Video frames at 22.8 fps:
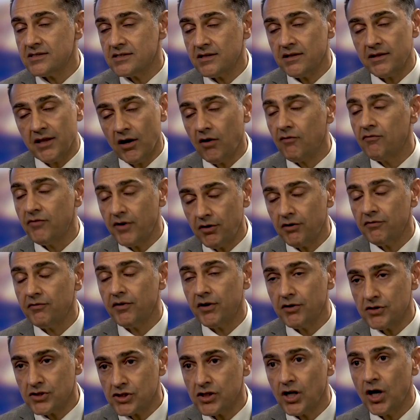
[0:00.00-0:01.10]
they're very,
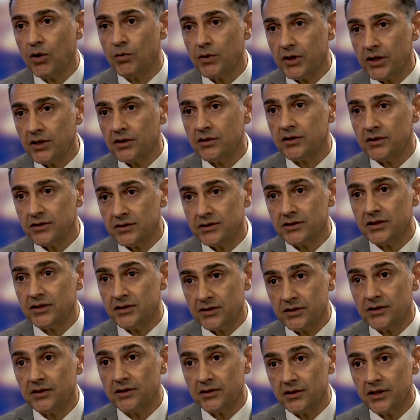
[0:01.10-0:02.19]
very slow
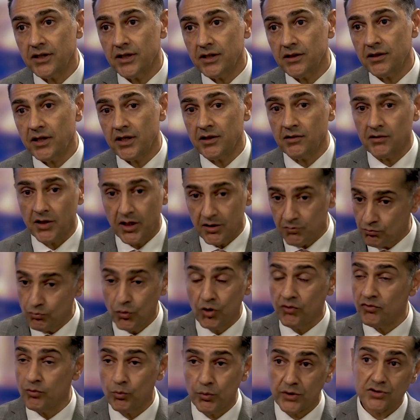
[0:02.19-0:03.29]
in
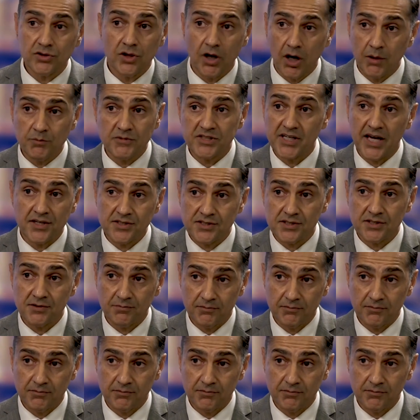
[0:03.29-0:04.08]
moving with times. Yes.